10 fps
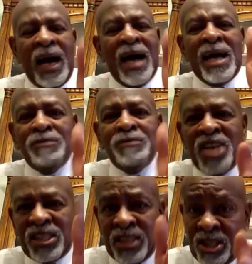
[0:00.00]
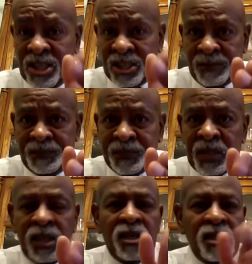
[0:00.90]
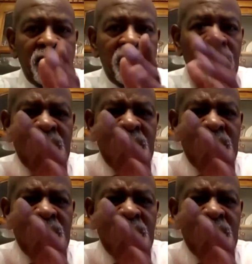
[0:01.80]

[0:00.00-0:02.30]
object to this. You know, I'm going to tell you